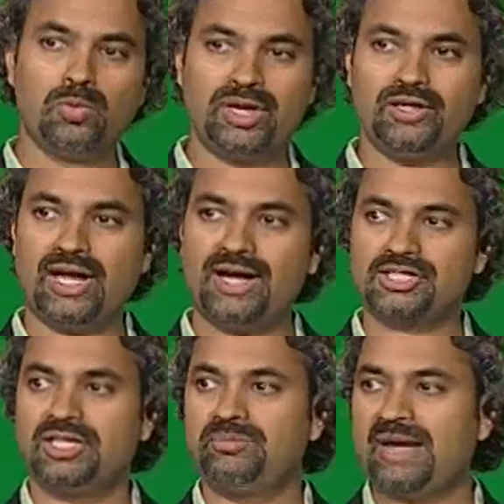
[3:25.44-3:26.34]
when you
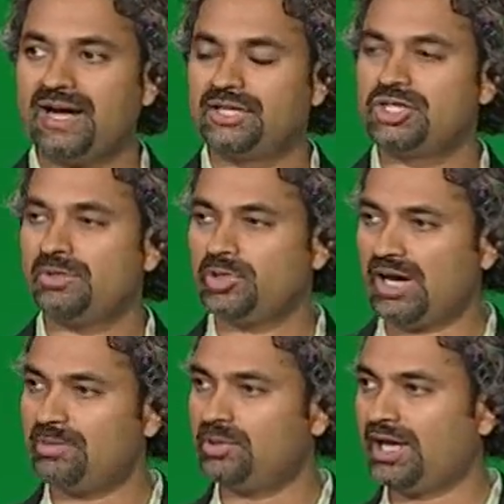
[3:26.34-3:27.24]
actually package up your
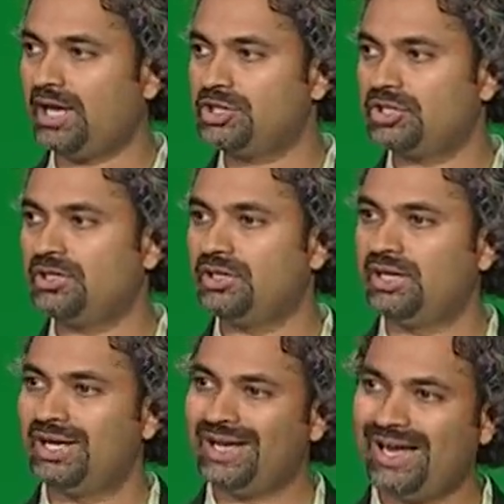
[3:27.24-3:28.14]
application
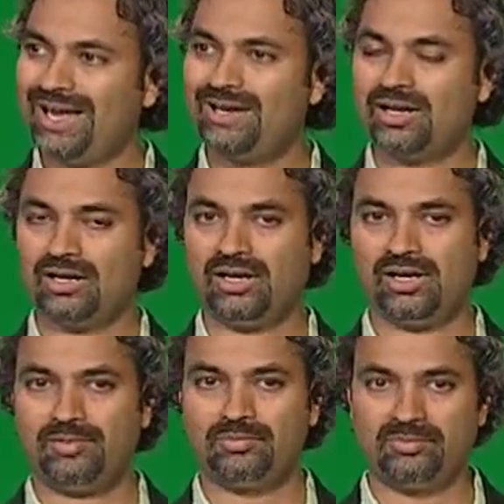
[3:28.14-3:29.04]
in
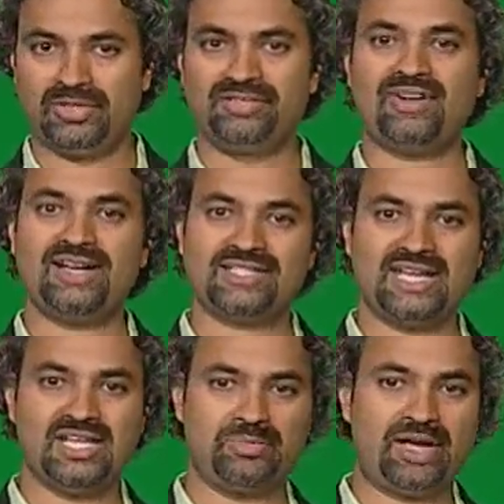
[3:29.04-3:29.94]
a device
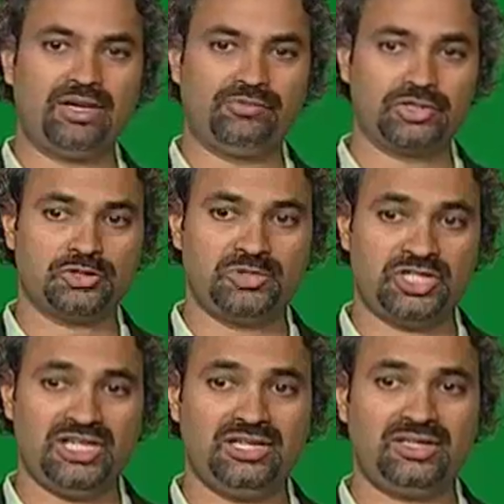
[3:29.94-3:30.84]
independent virtual
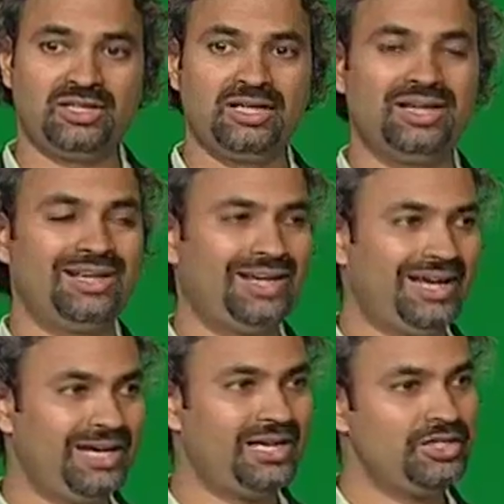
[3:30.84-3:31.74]
machine,
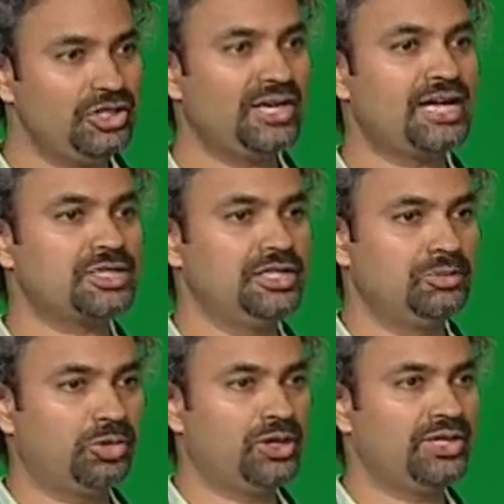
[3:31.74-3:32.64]
you can actually
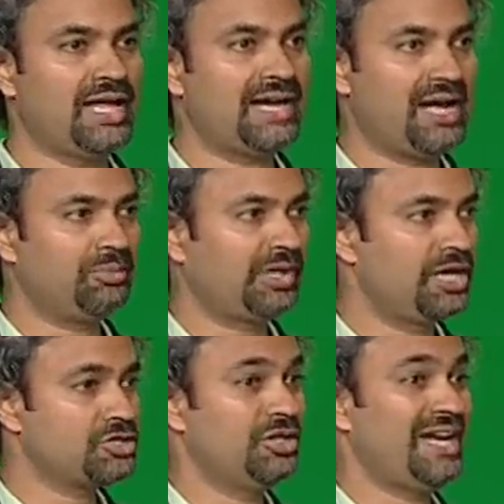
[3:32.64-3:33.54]
deploy that
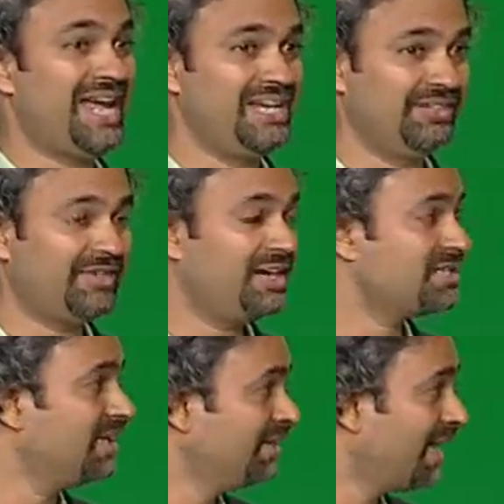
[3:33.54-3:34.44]
application on any
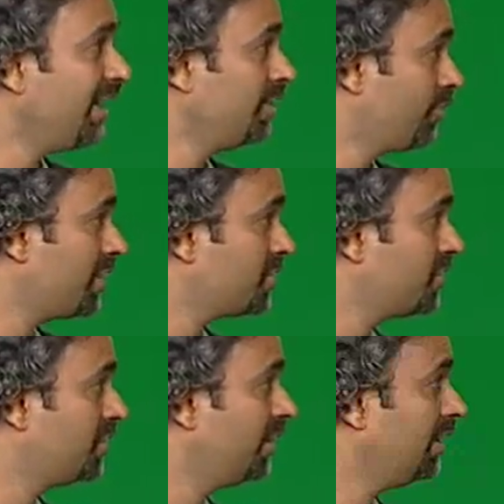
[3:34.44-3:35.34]
device. And that
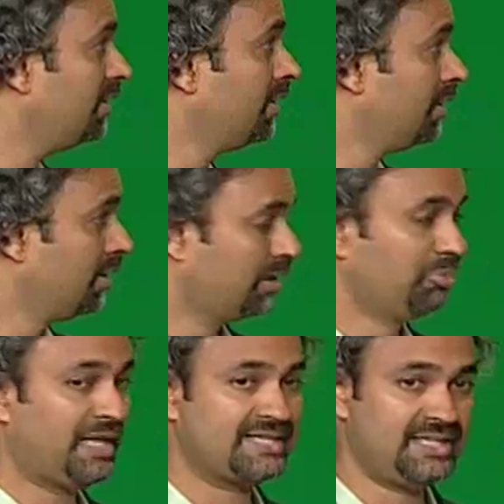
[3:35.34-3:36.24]
addresses the
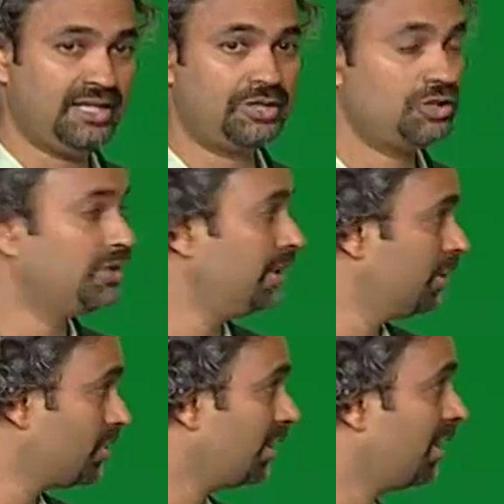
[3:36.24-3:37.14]
complexity issue that
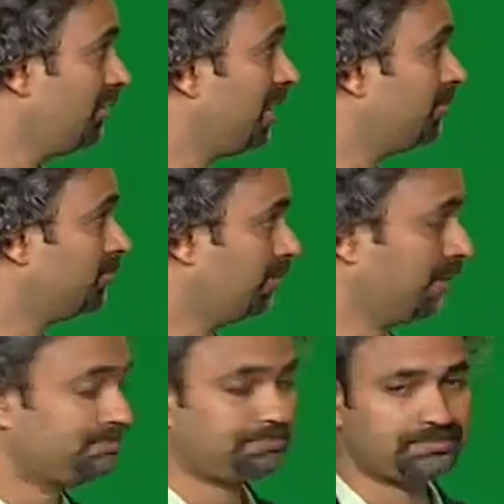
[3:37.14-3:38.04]
you're talking about. Right?